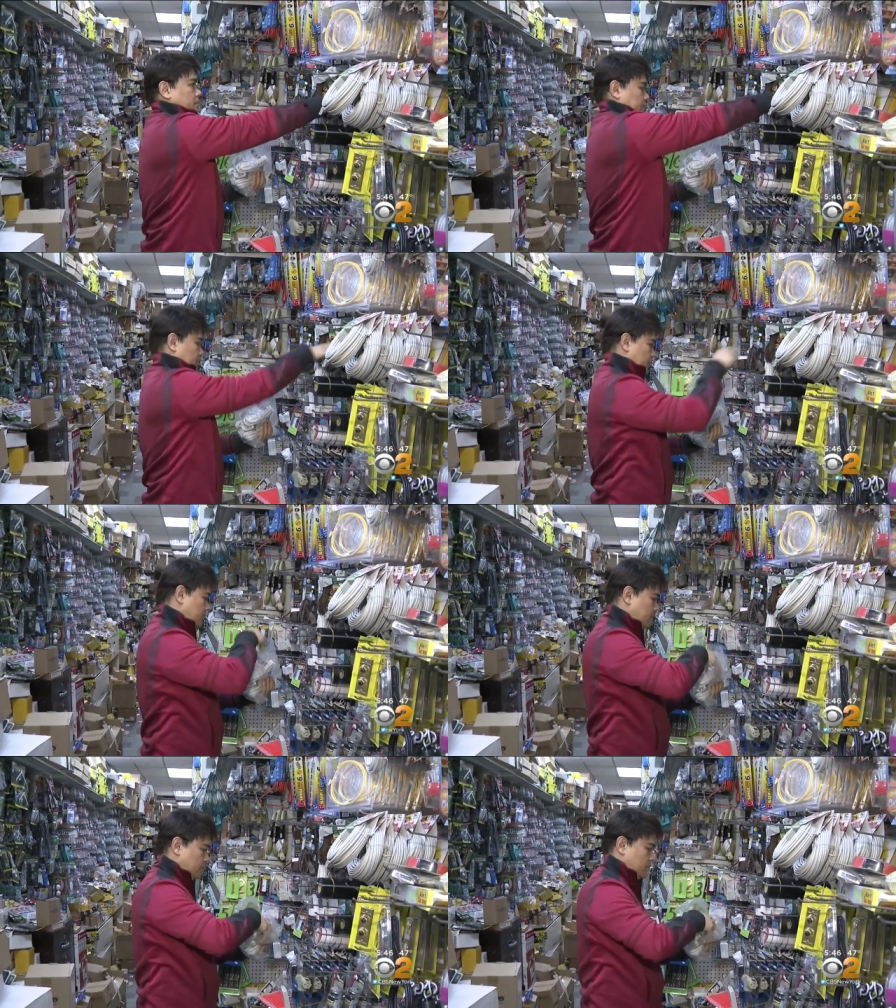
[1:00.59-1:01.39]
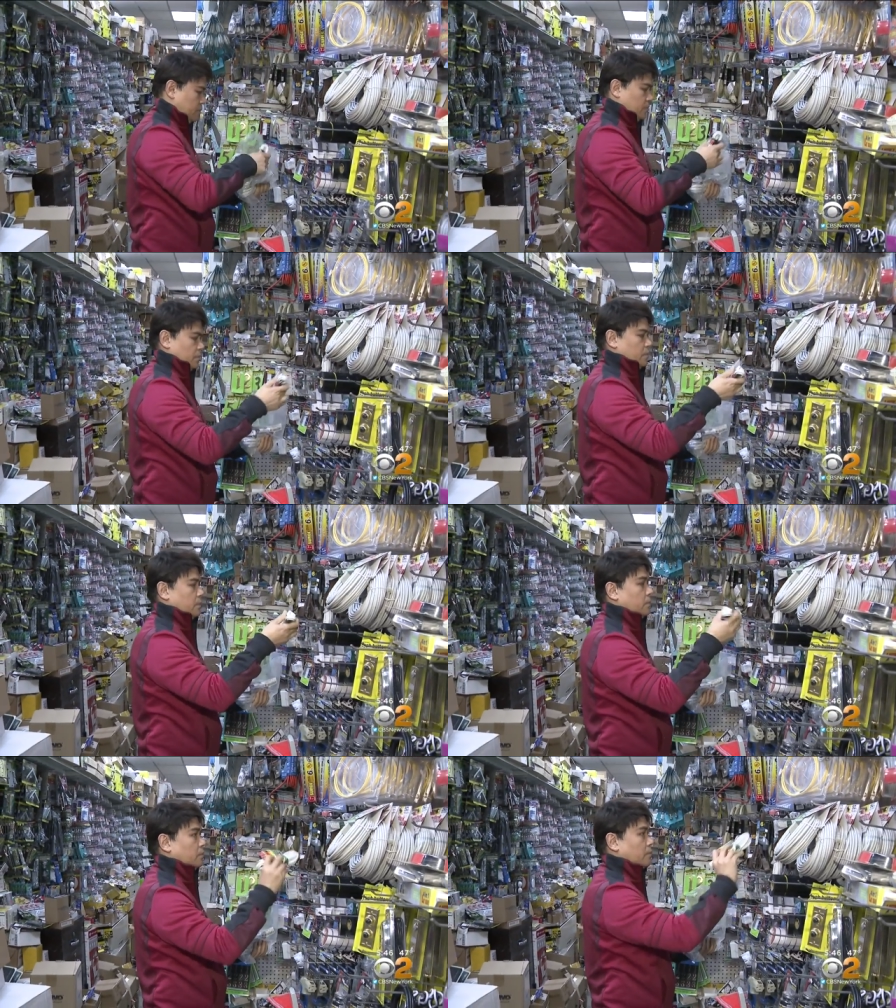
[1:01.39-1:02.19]
He runs the place alone
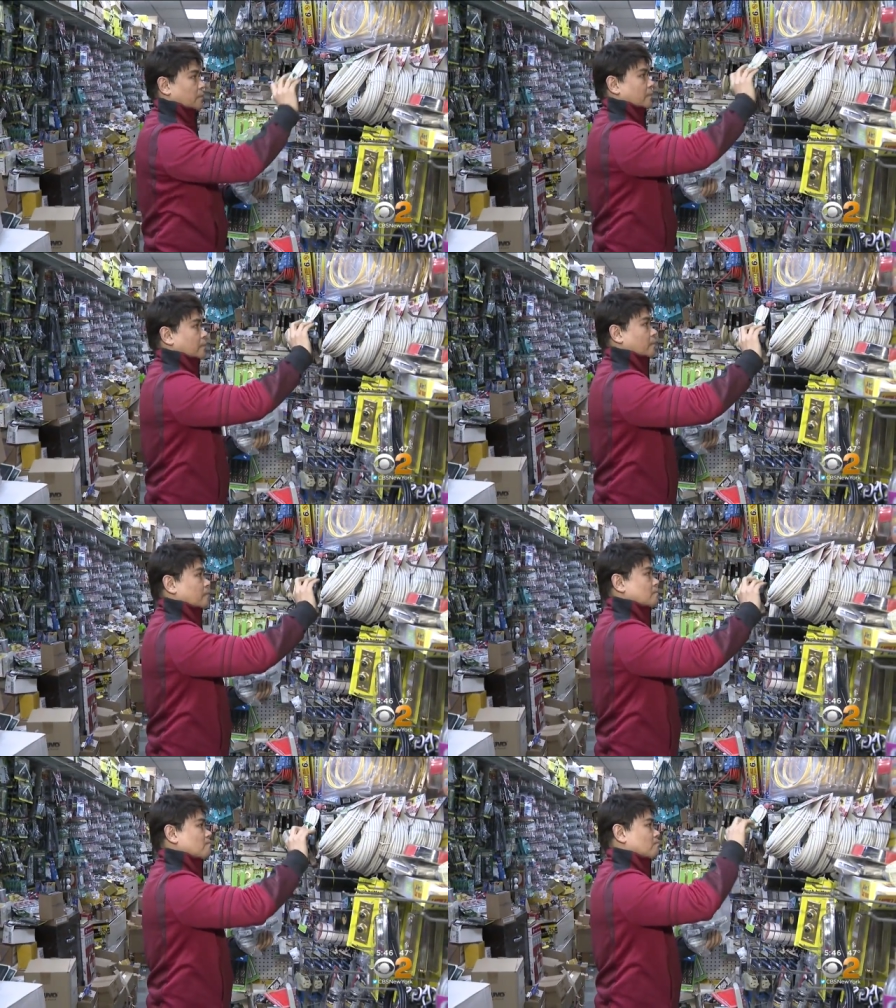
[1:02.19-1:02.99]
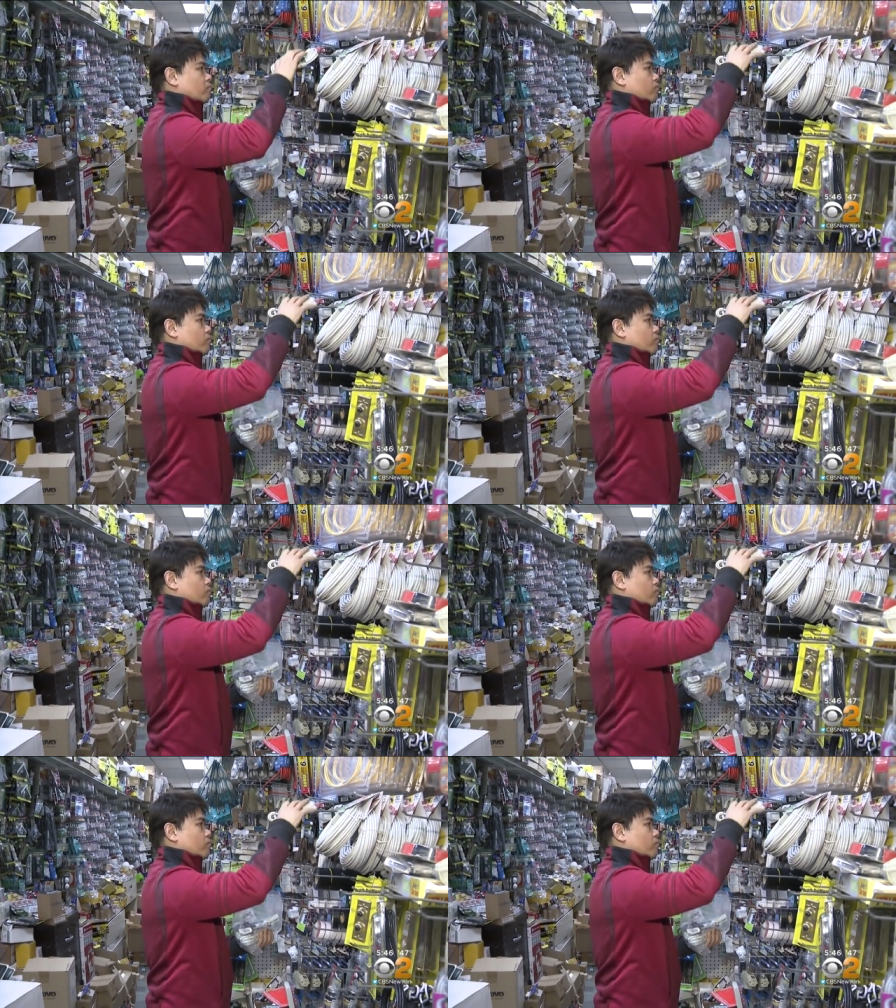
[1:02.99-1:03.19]
because he says he can't afford